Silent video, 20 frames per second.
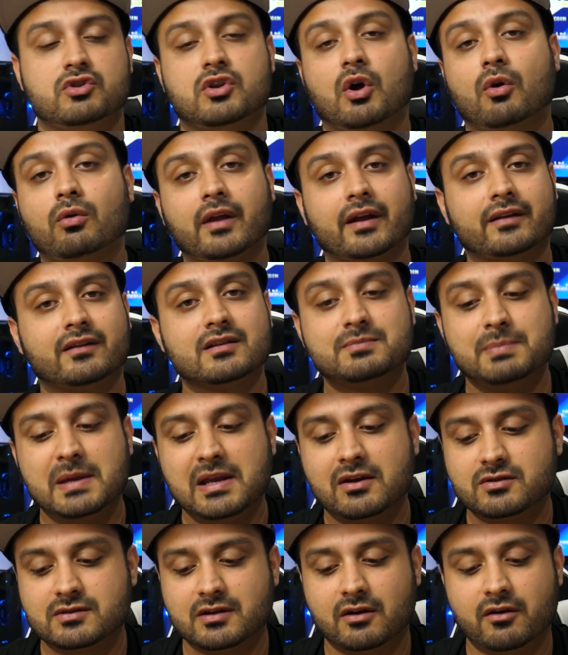don't like the
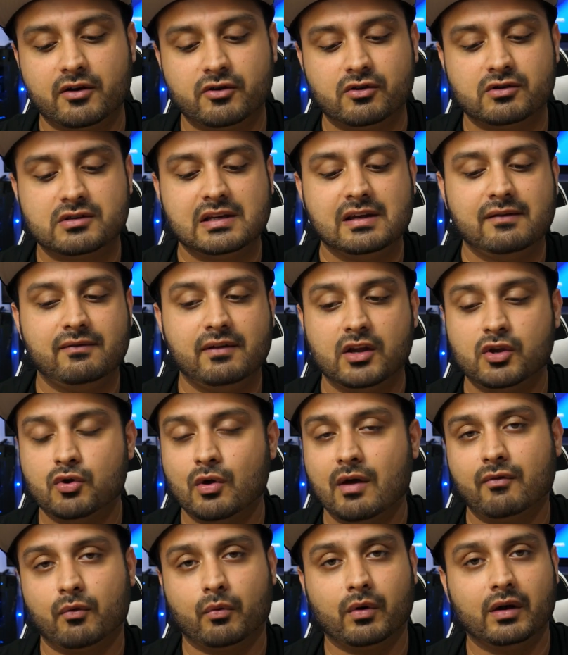speakers that are on your TV, and
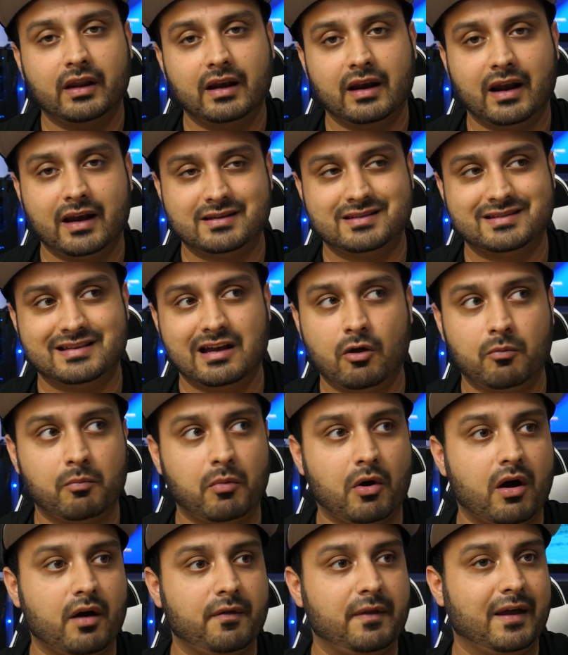you have a really nice sound
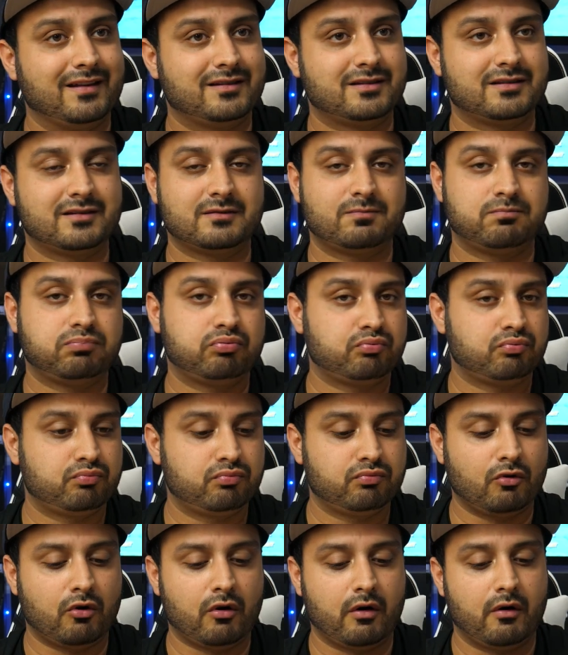bar
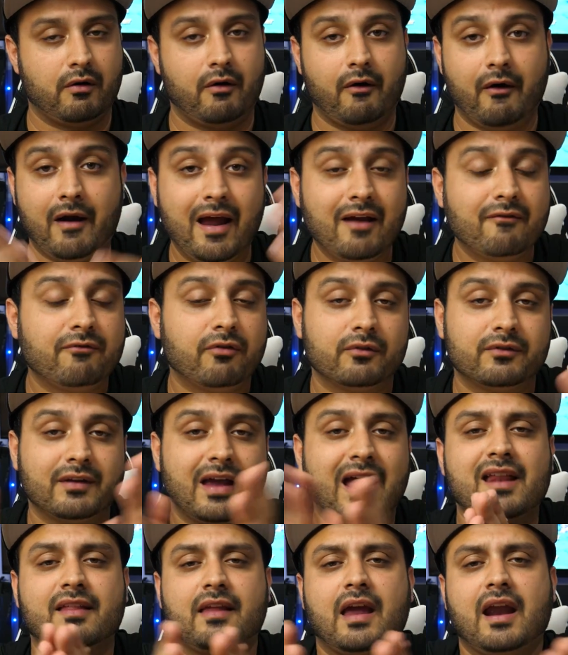or headphones,
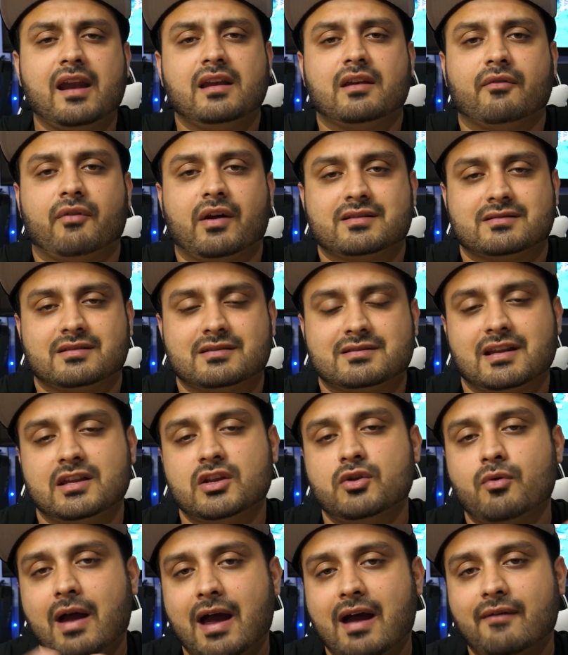any device, let's say
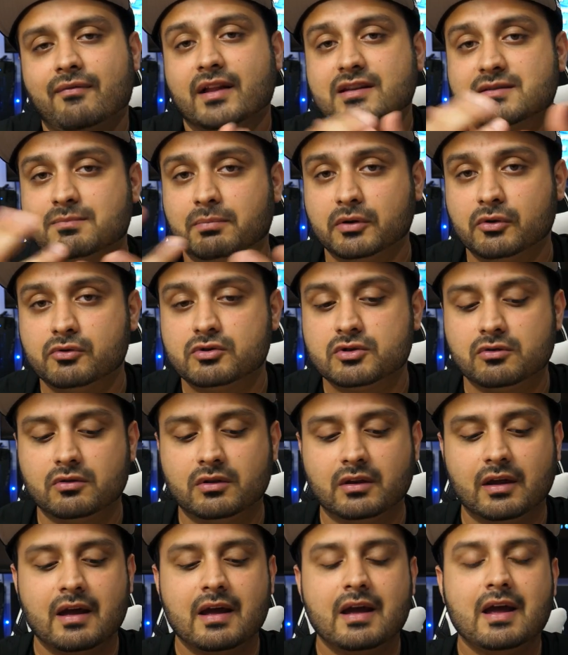you have that's
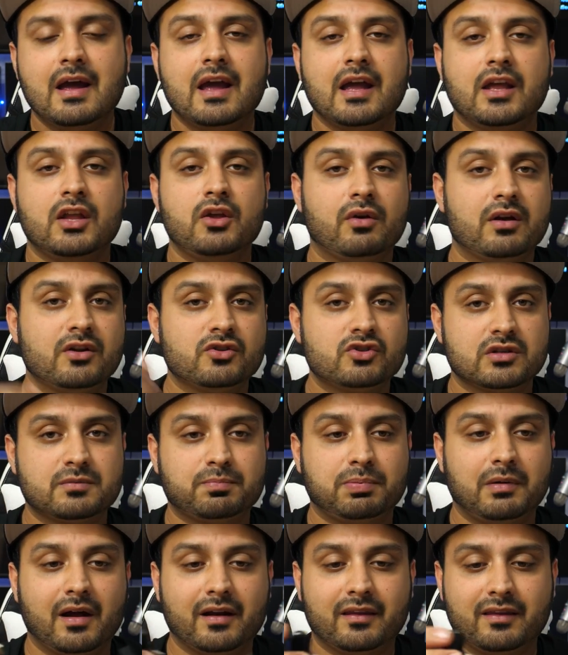Bluetooth, you can
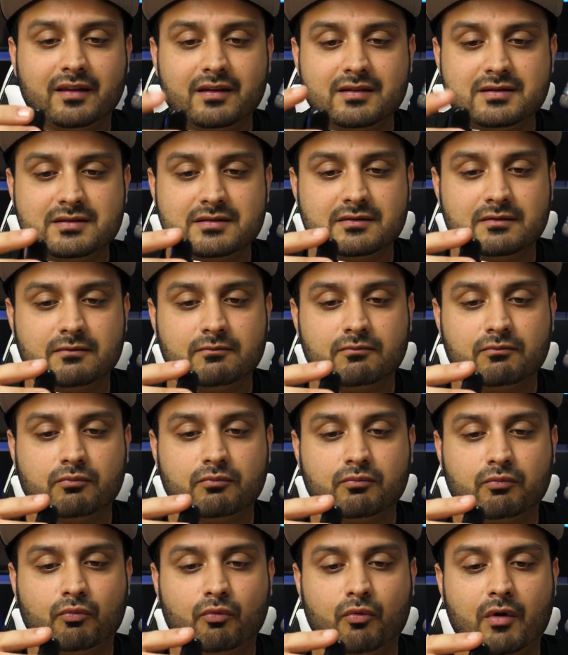just plug this
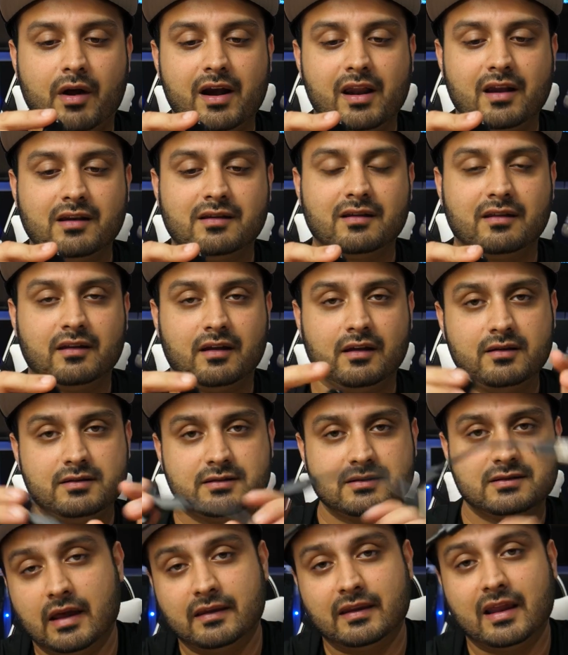right into
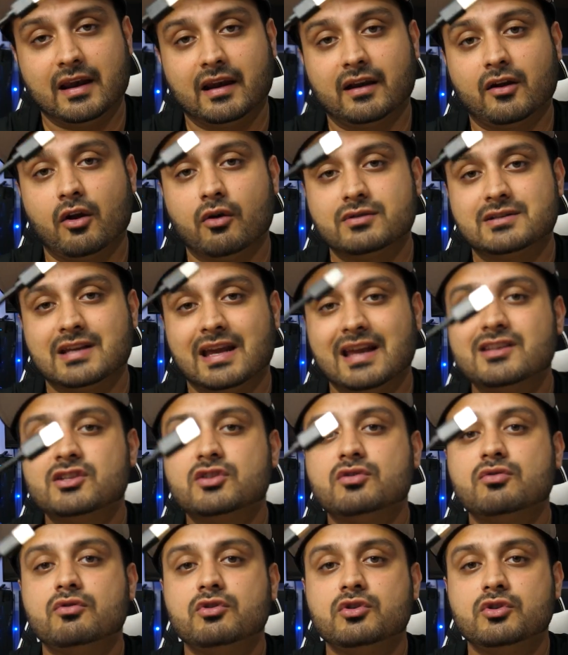this, and then it goes
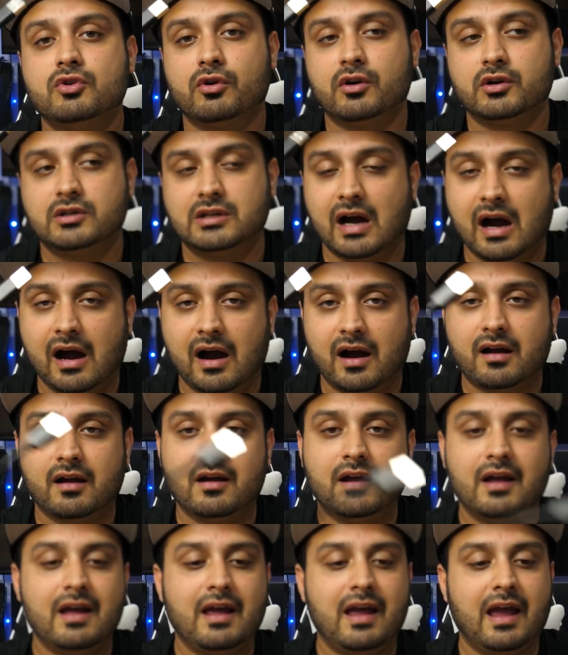into your dock.
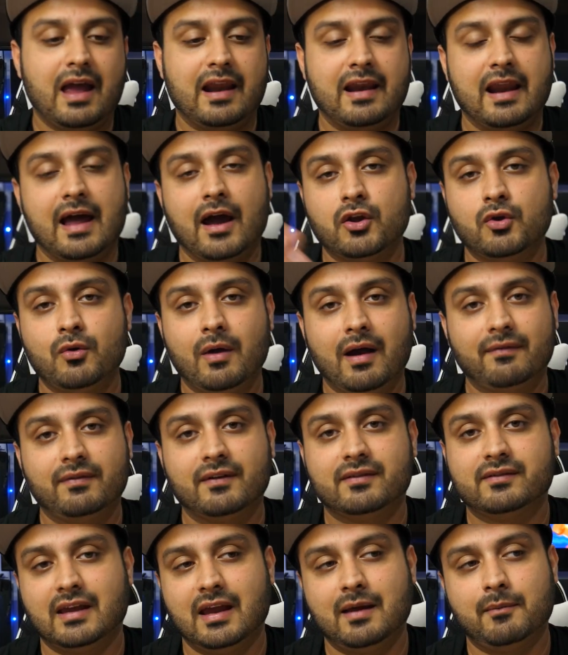And now you have
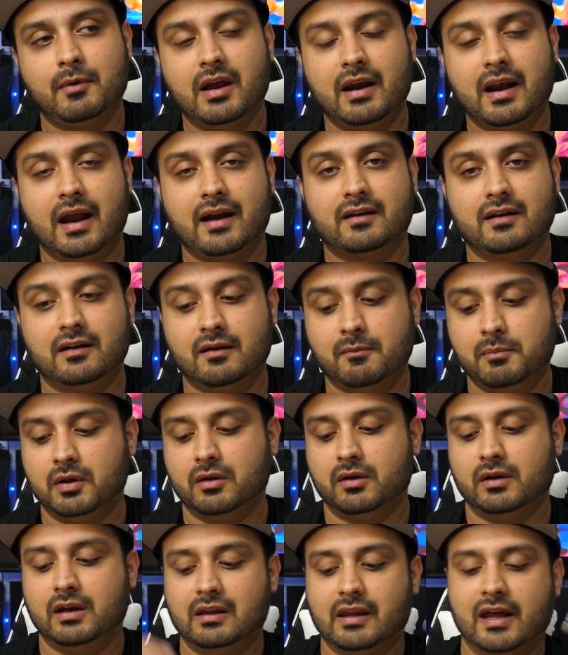the same connected
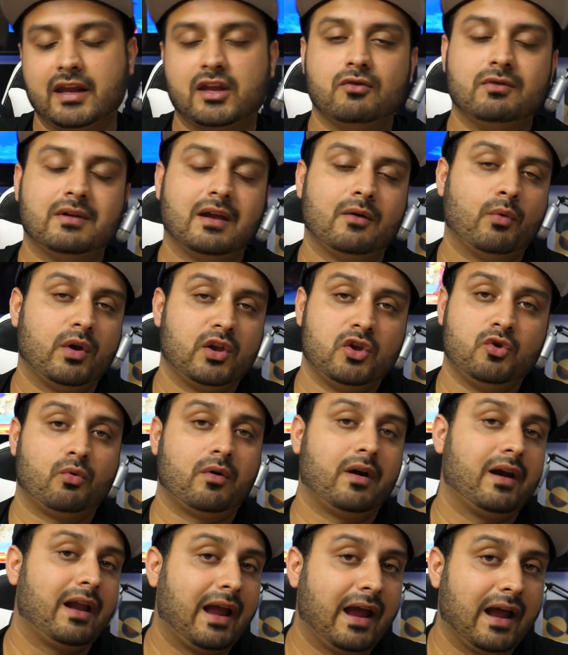ability like you did when you
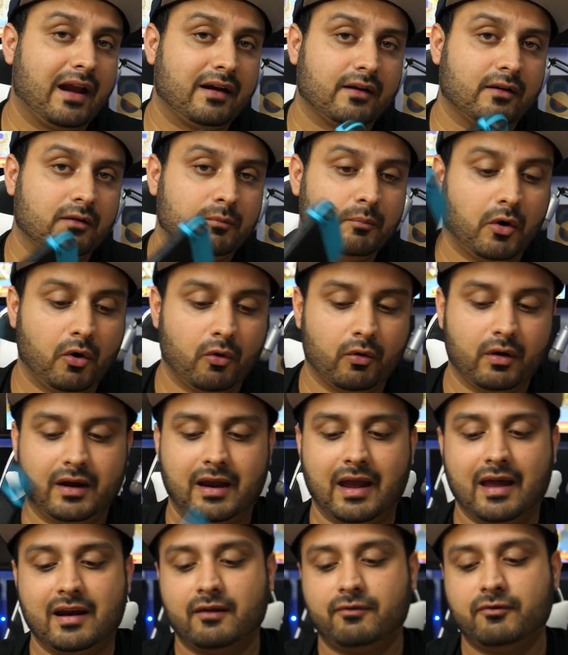were in handheld mode.
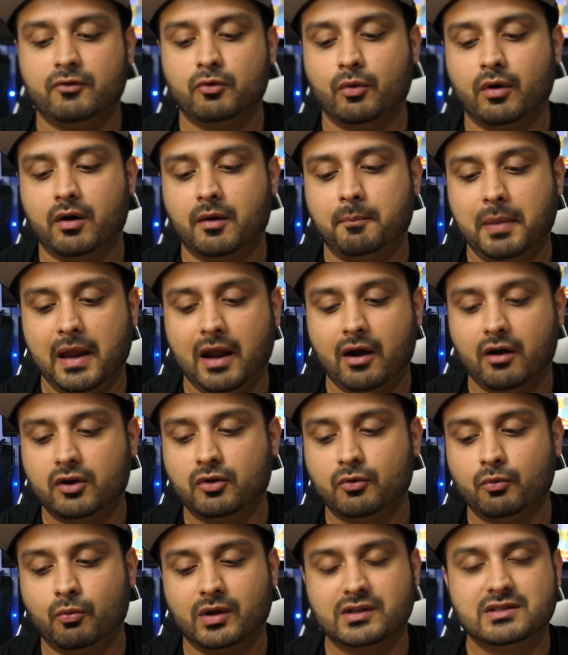Again, if you were paired
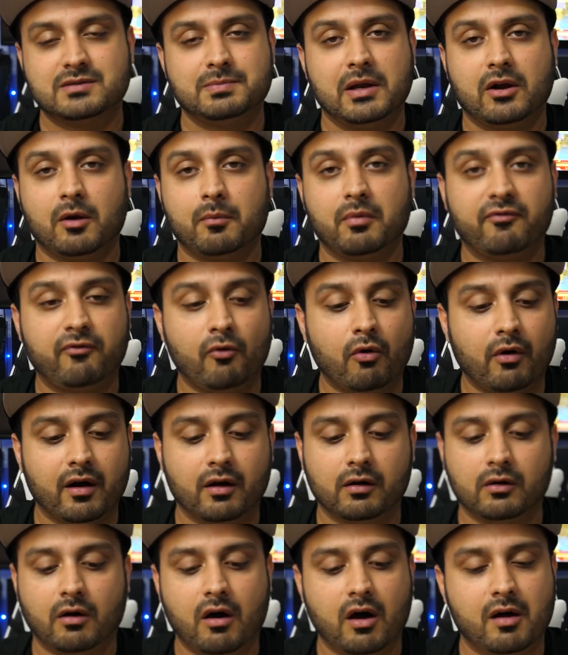to one speaker before,
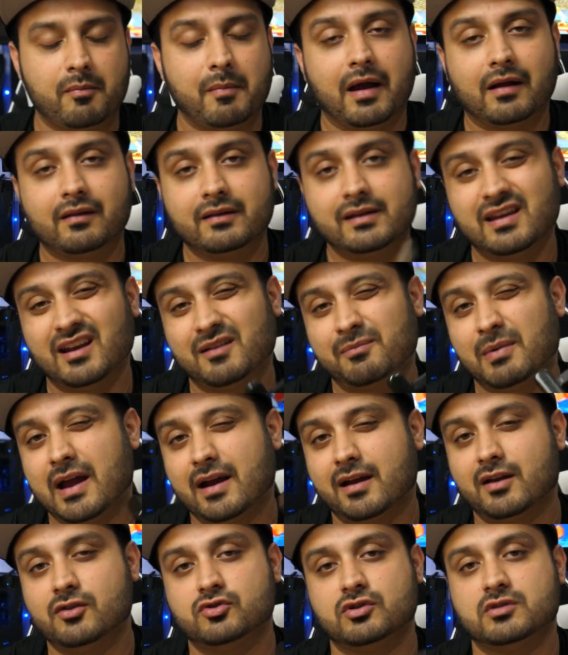it'll automatically kick
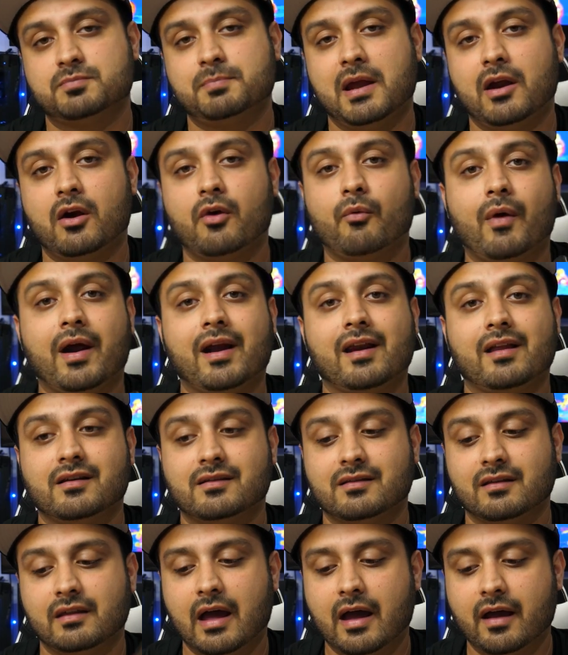back and just pair right
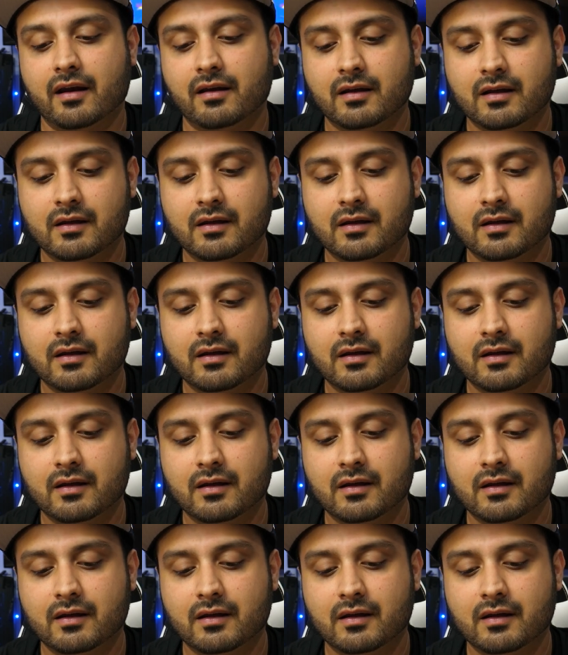into that.